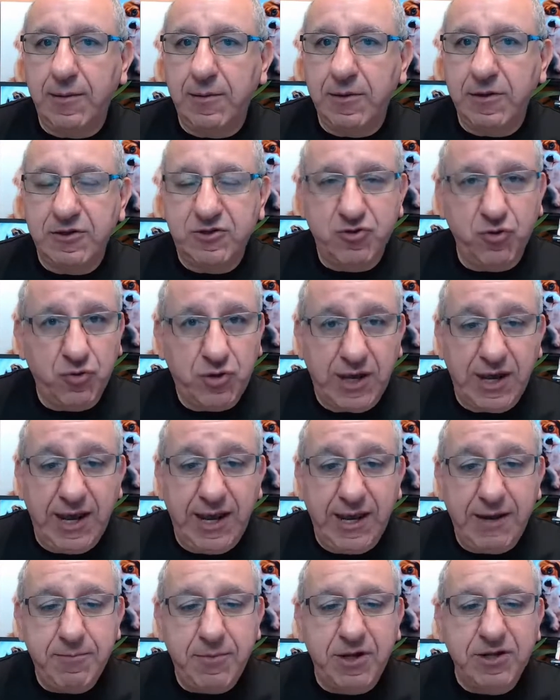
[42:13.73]
It's
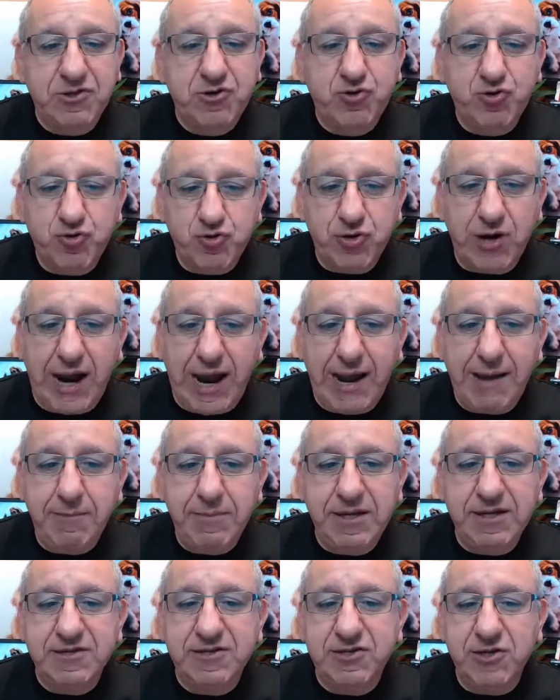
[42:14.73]
okay, but crab
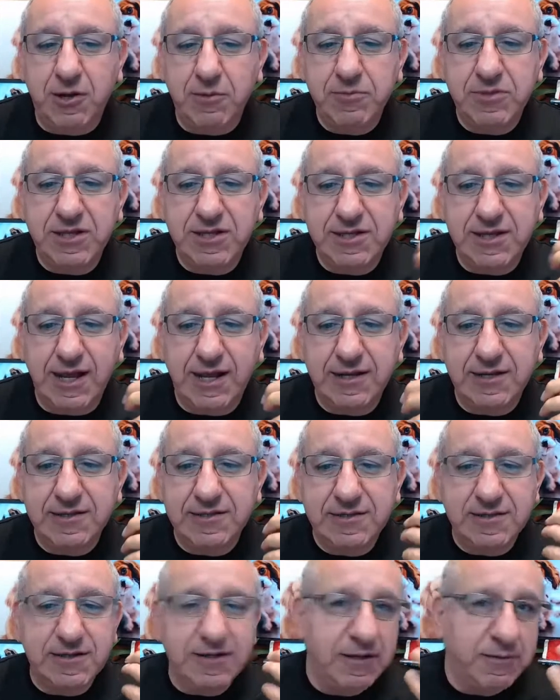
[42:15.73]
is something that
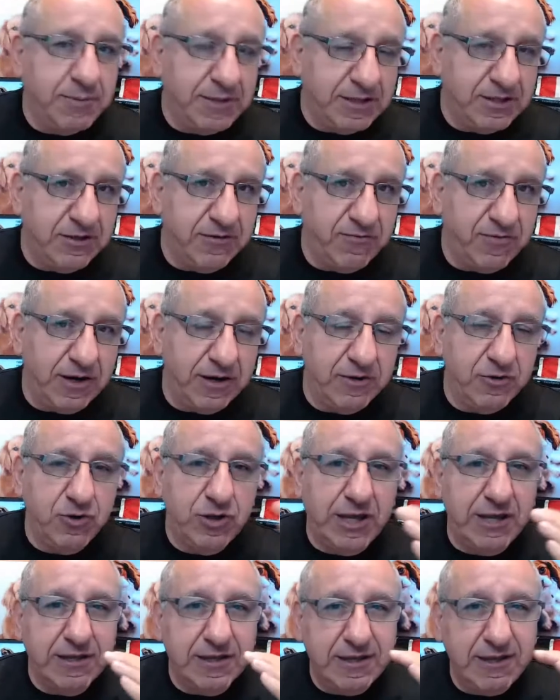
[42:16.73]
is a little bit different. You
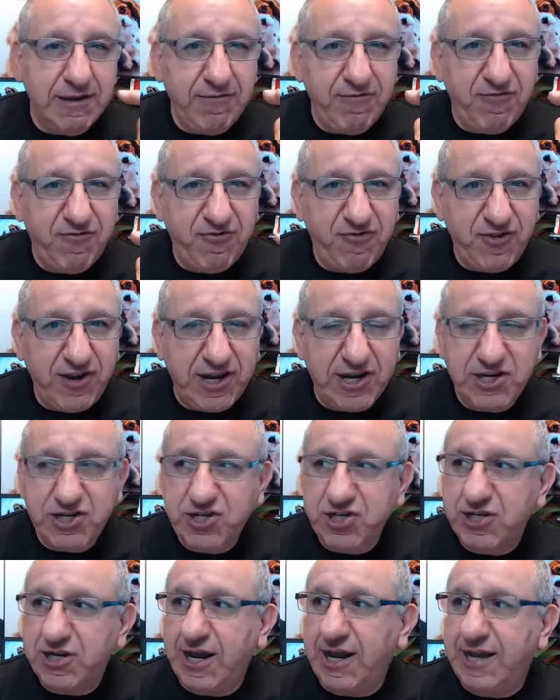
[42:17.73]
can give
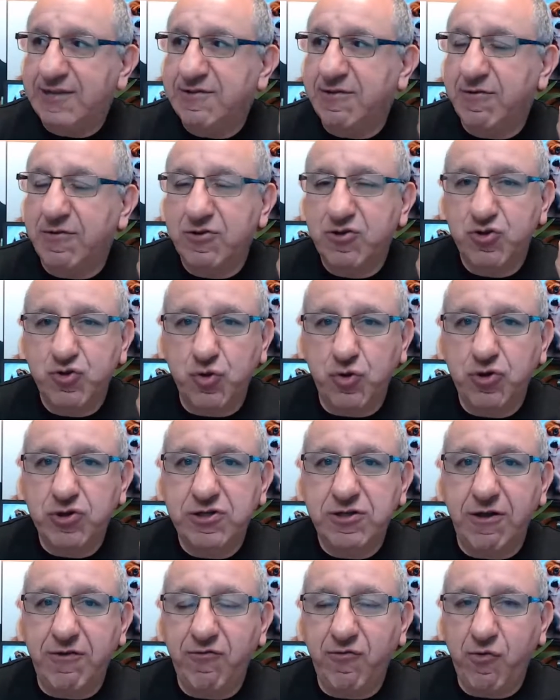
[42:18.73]
fish as a
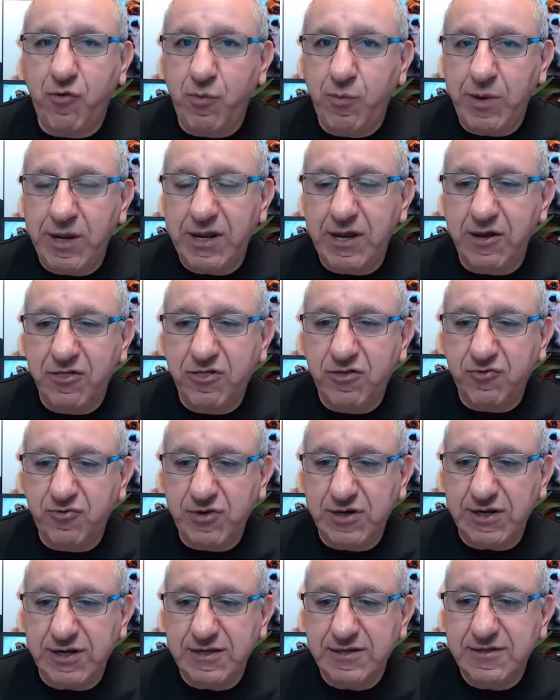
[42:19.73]
source of
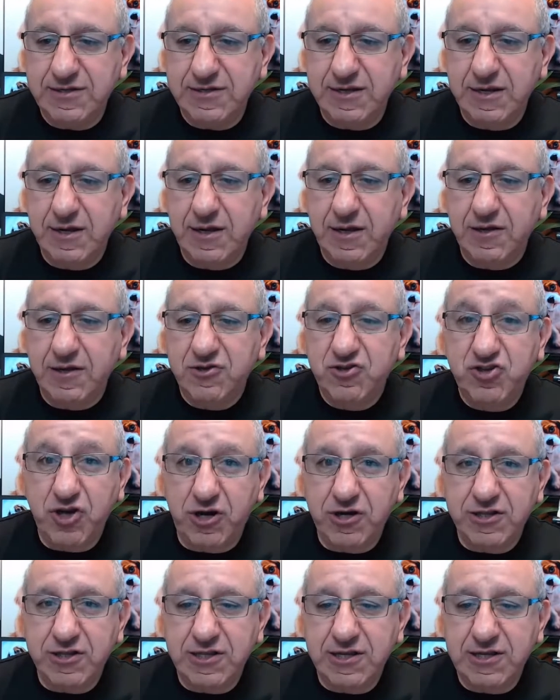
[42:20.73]
omega-3s,
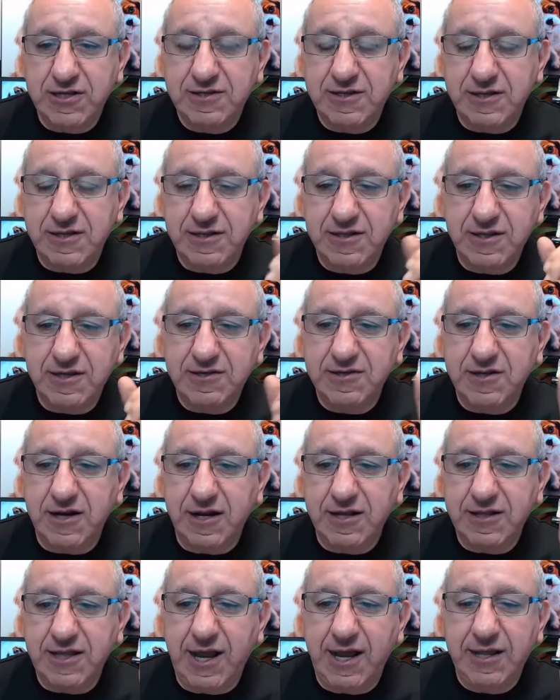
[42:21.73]
sardines and things
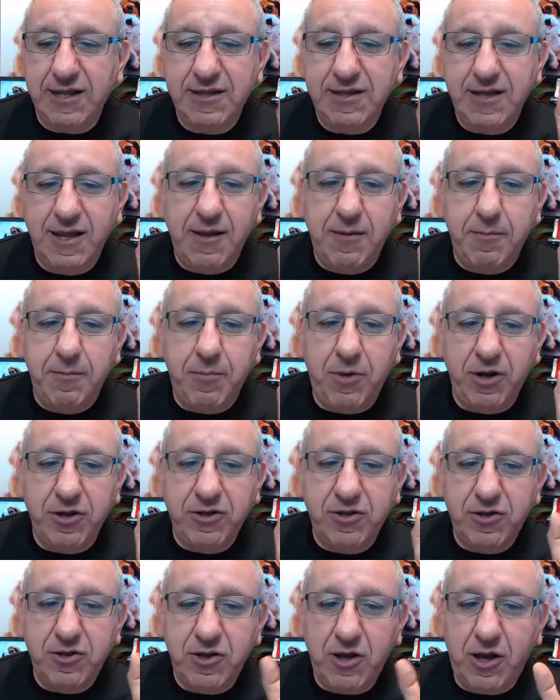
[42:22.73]
like that, but
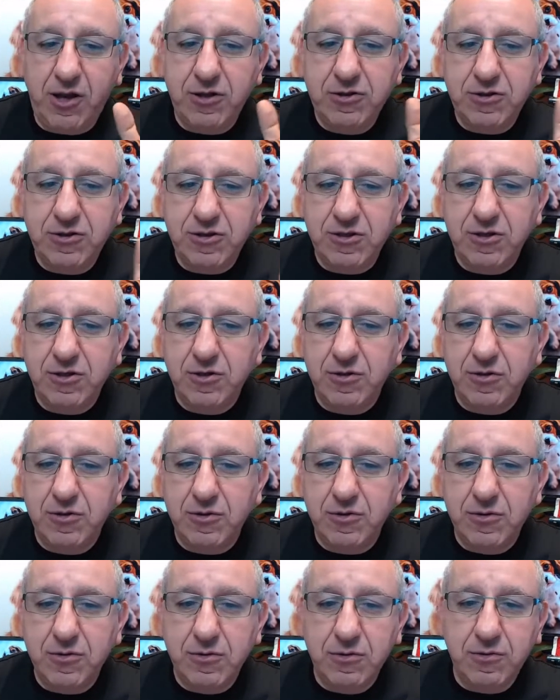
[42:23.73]
not
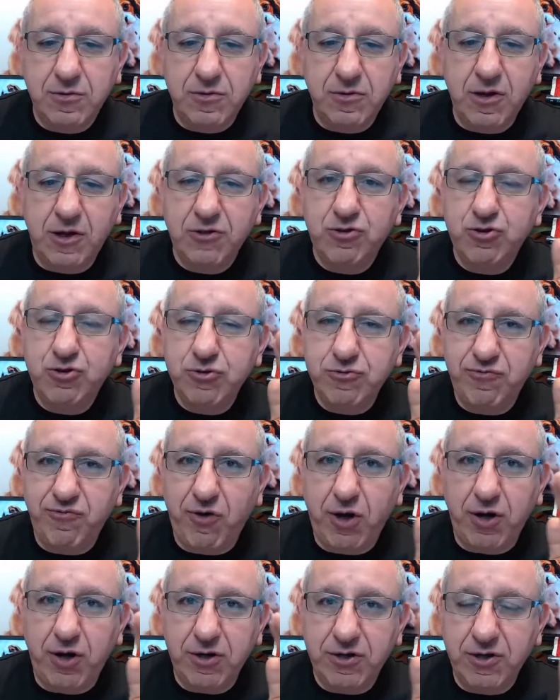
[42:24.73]
too far.